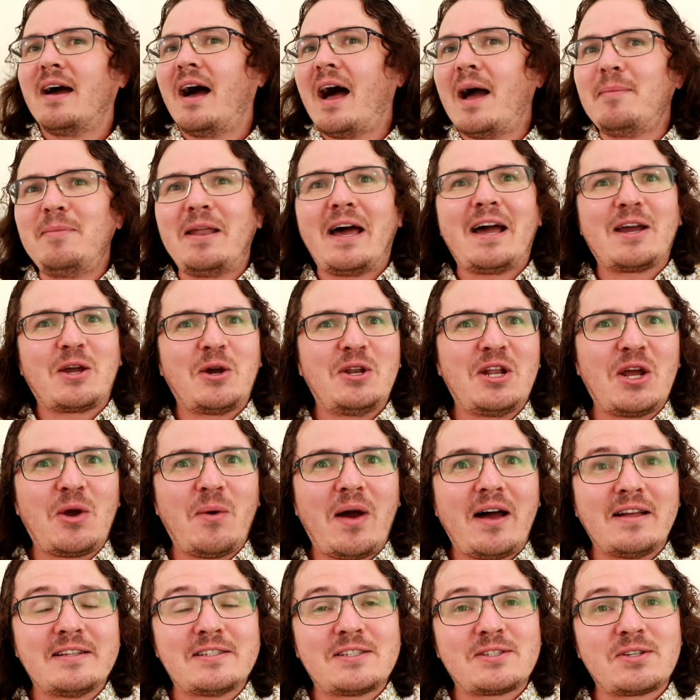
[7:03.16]
I'm not going to go
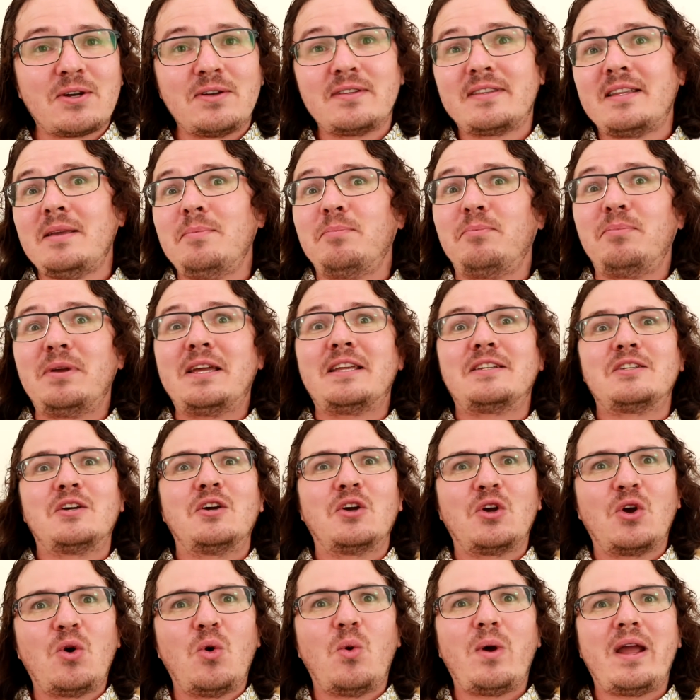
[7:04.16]
out and start the
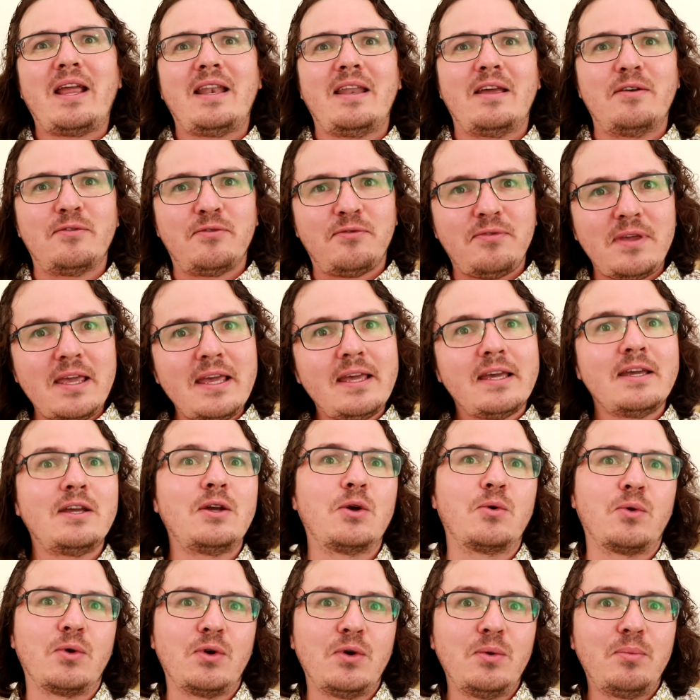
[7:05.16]
Bitcoin vegan
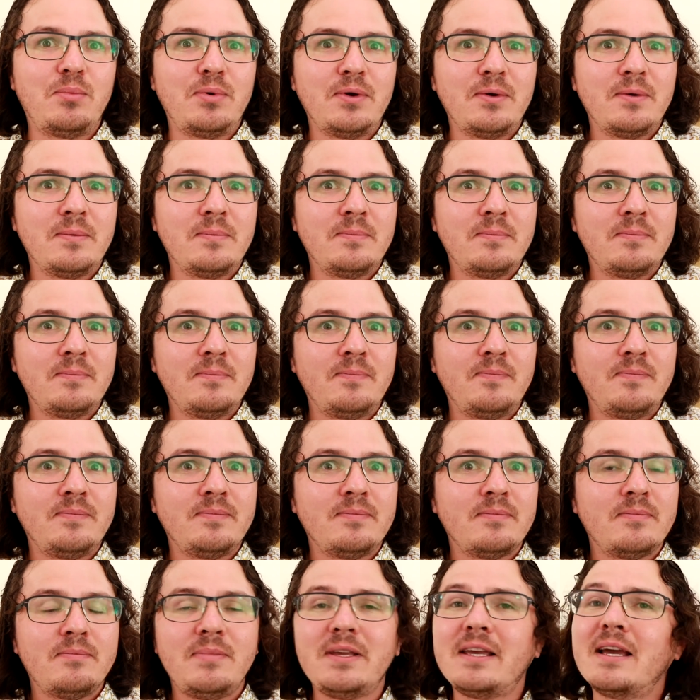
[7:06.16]
group
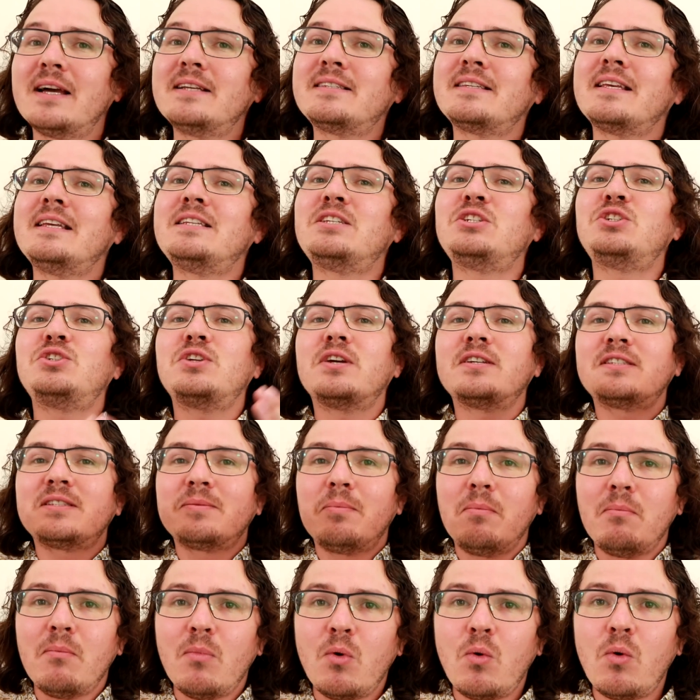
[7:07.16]
because it's
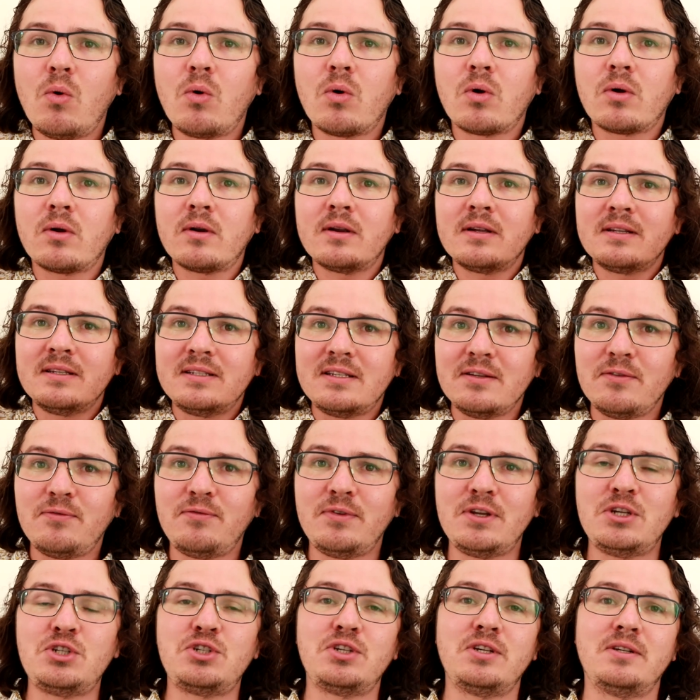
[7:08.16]
just more
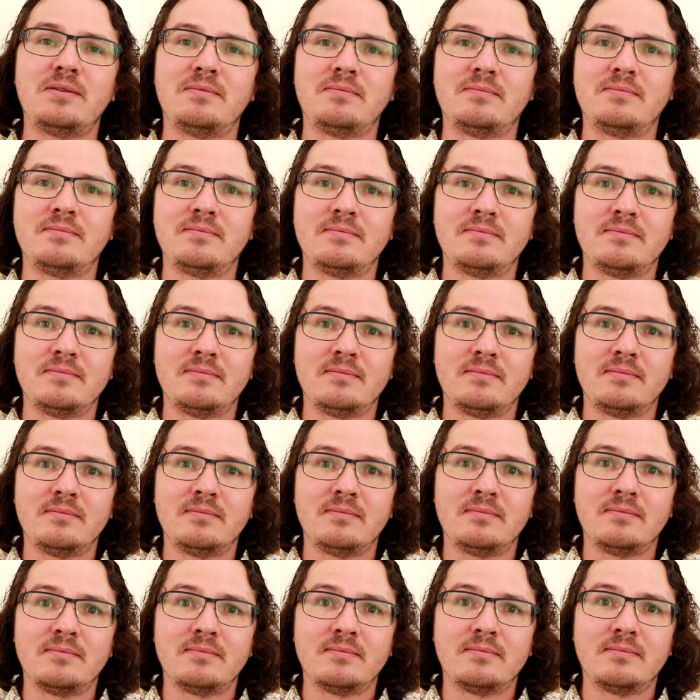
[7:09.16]
division.
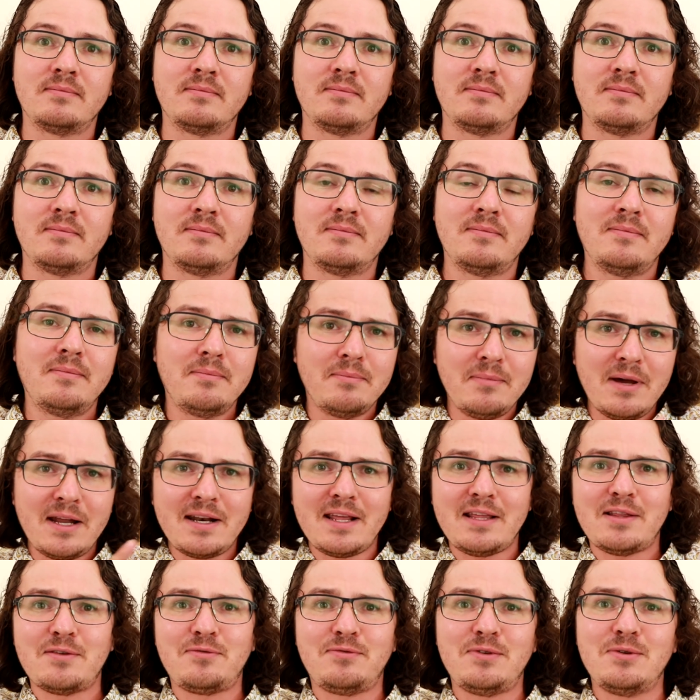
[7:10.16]

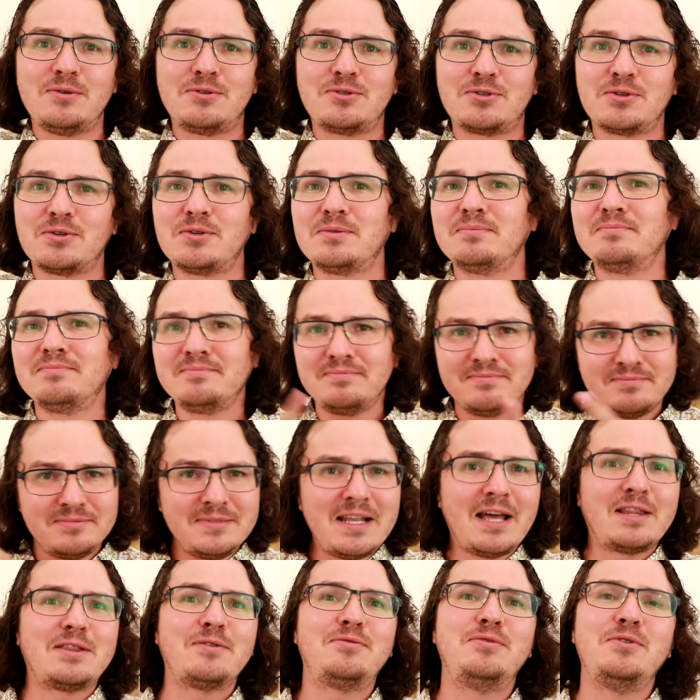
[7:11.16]
Money of the future,
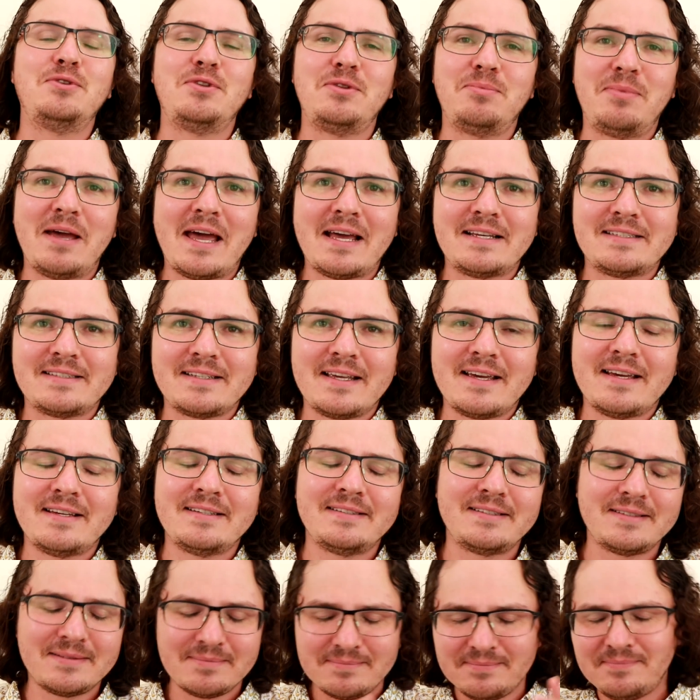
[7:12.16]
not the food of the past,
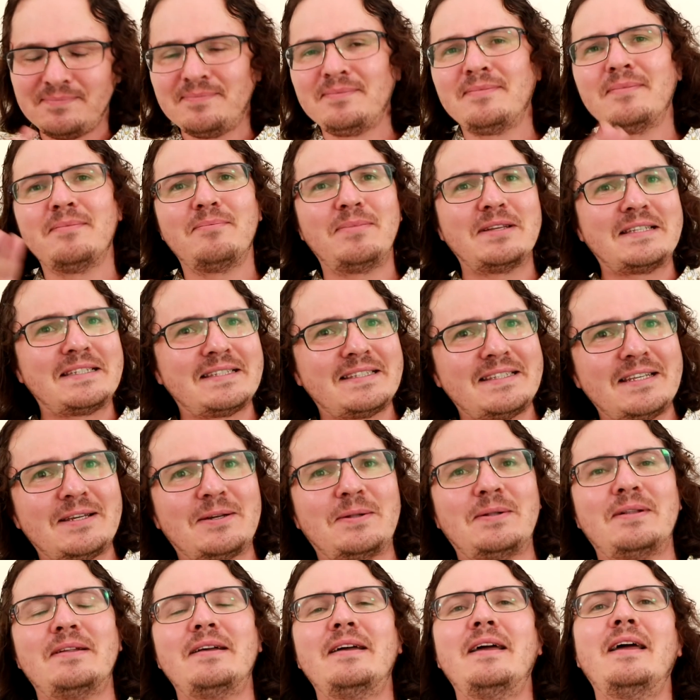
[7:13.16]
guys. But
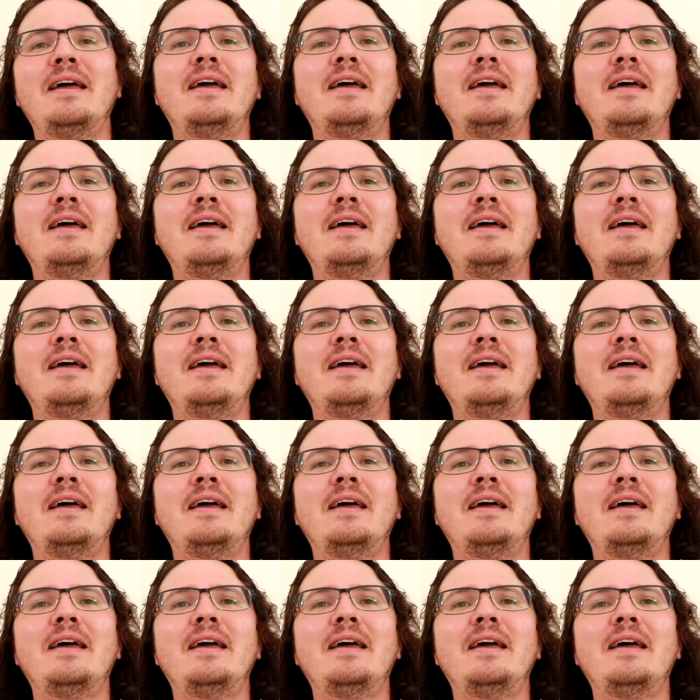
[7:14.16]
still,